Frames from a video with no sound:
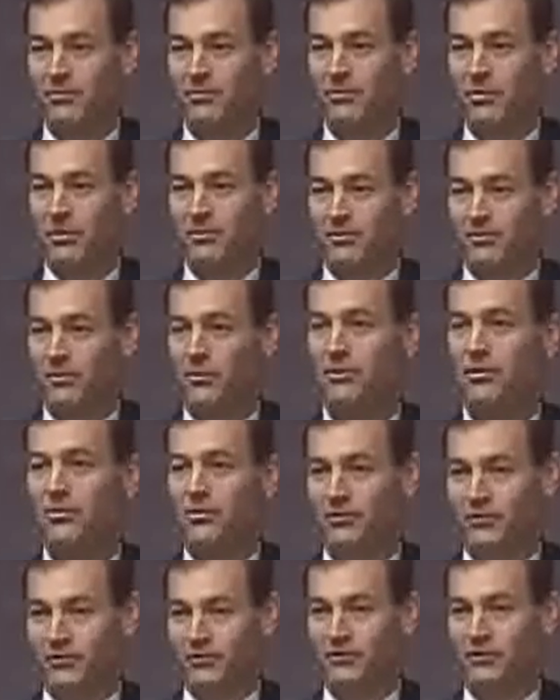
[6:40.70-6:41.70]
what
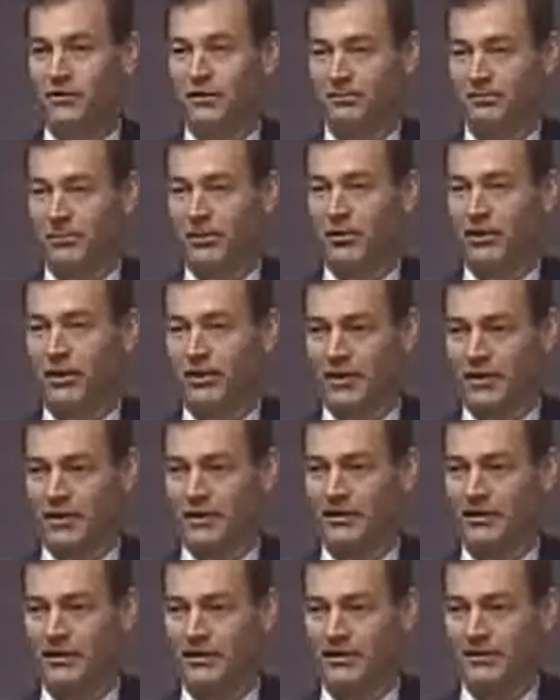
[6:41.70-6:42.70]
role you can
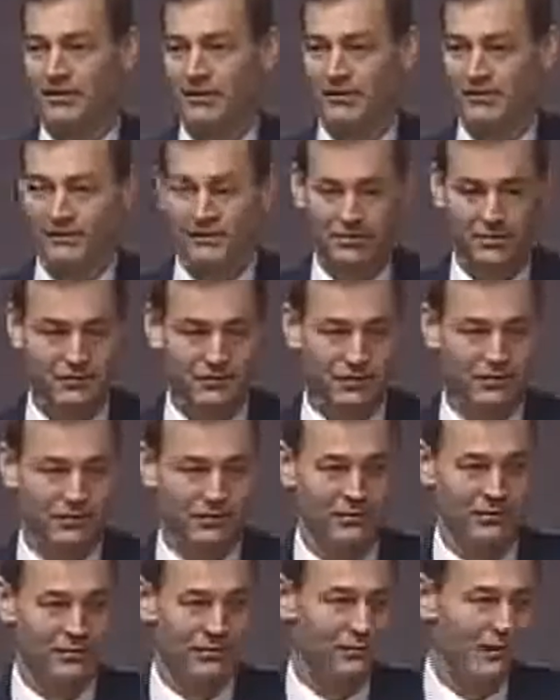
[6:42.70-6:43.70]
play in this
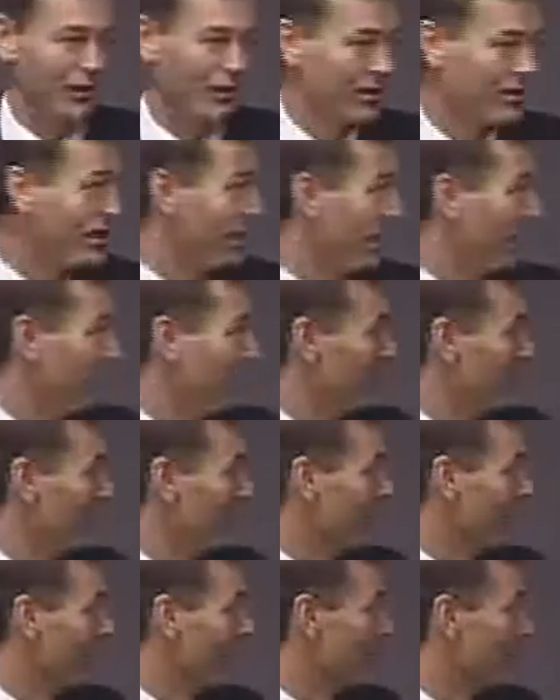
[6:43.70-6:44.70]
very common
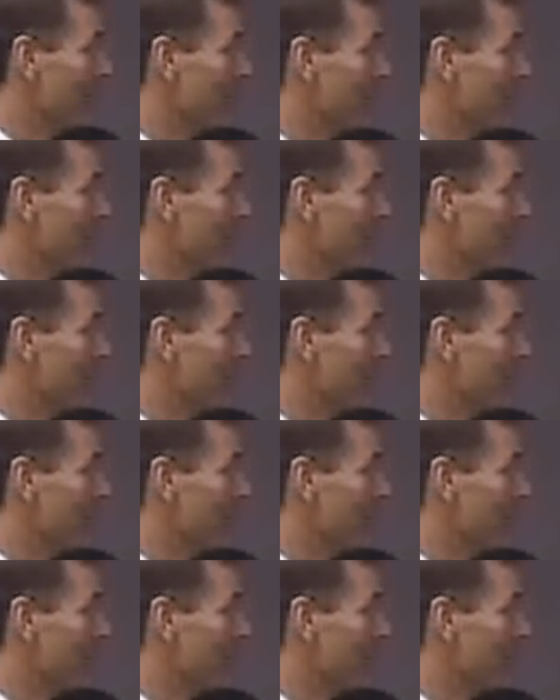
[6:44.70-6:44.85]
disease